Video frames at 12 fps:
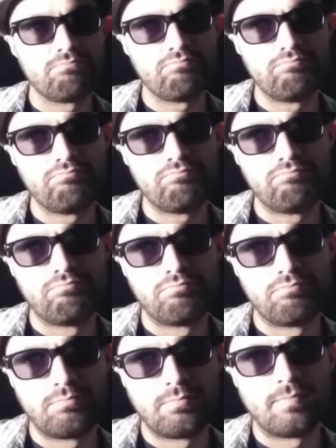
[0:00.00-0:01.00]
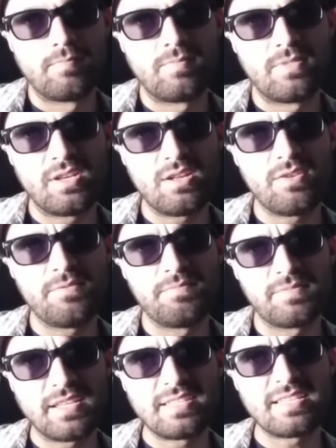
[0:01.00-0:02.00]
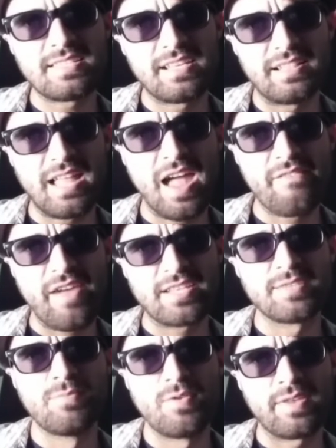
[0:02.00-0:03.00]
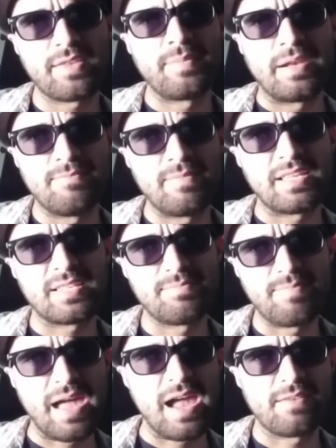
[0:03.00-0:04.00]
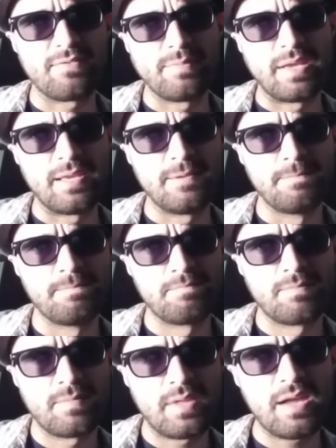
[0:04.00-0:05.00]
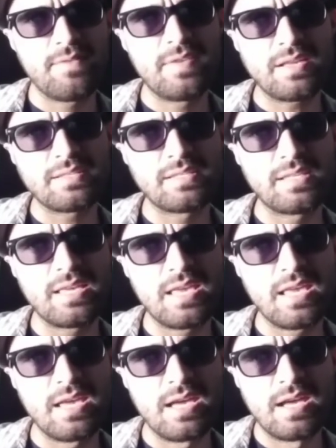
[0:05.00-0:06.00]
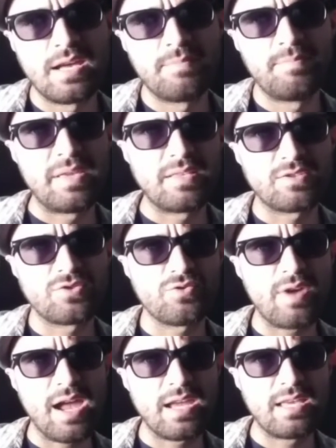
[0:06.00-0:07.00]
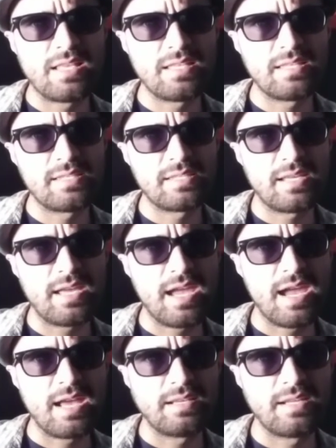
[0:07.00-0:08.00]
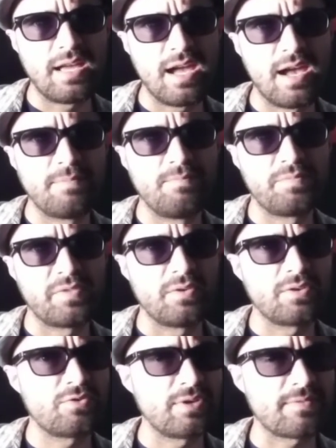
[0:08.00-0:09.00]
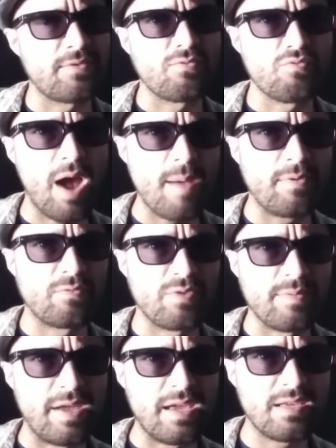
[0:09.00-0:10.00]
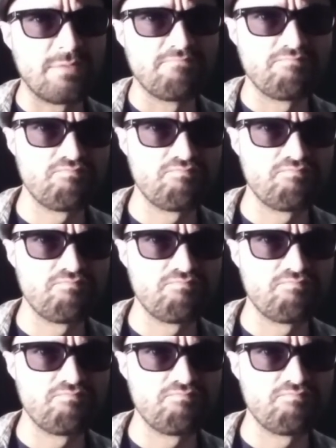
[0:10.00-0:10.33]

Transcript: Hmm. You know, the Disney live action movies have been a mixed bag for me. I have yet to see Pete's Dragons and uh, the Christopher Robin remake.